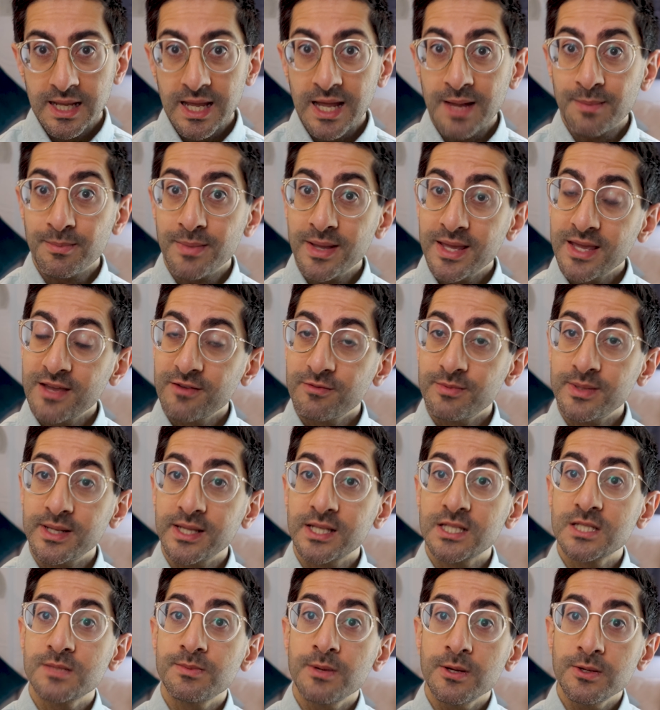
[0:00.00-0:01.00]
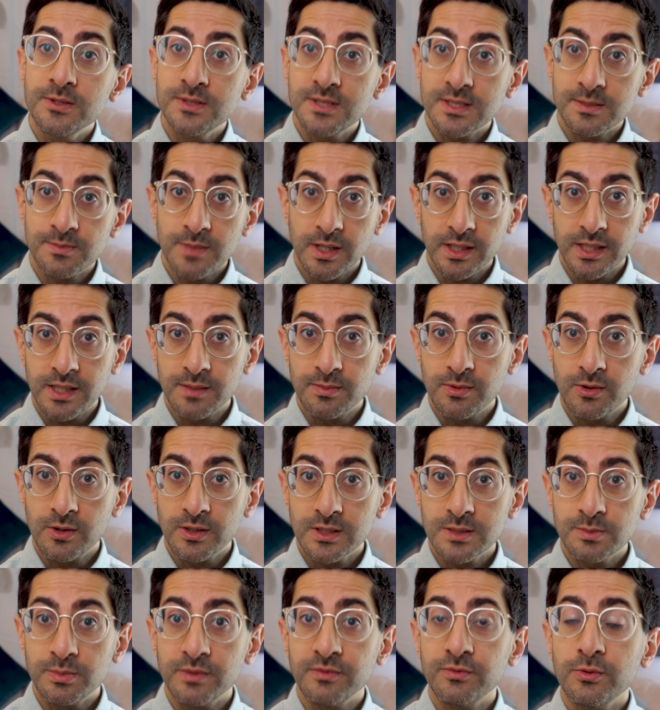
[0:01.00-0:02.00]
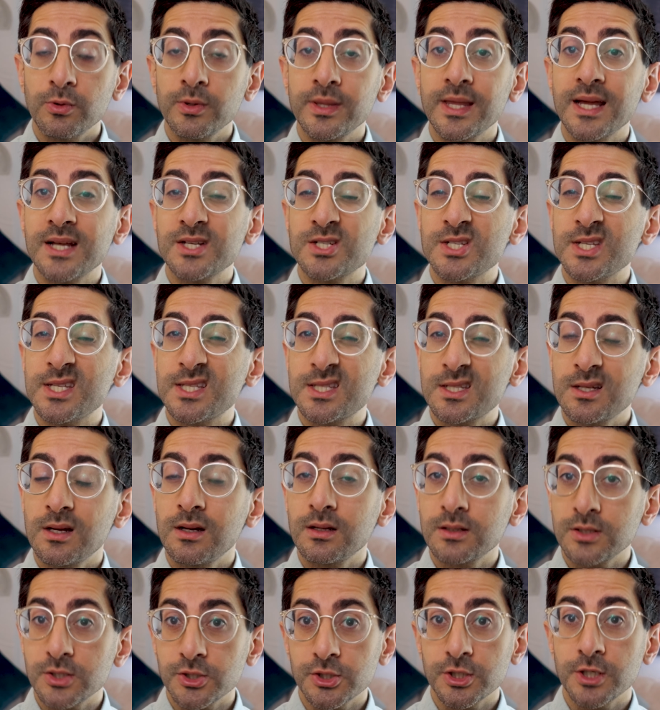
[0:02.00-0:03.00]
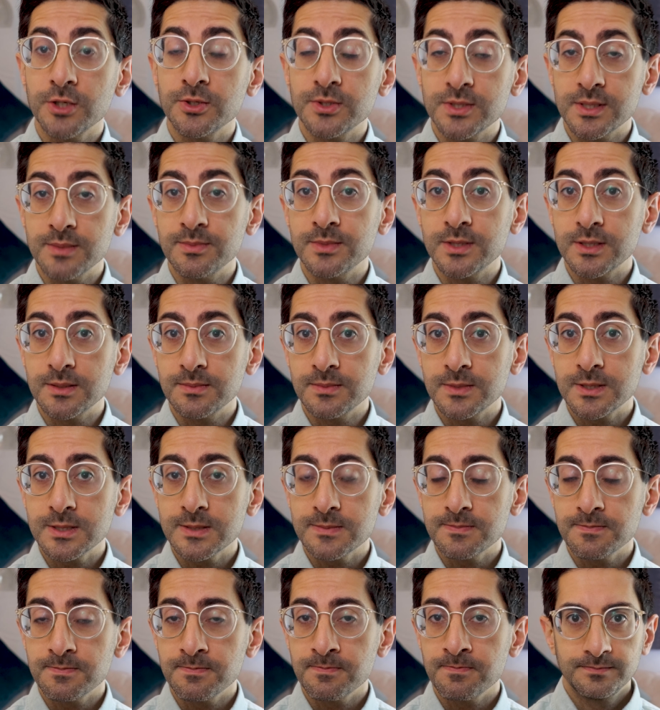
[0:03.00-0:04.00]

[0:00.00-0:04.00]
and may have been exposed to monkeypox before they actually start to show symptoms.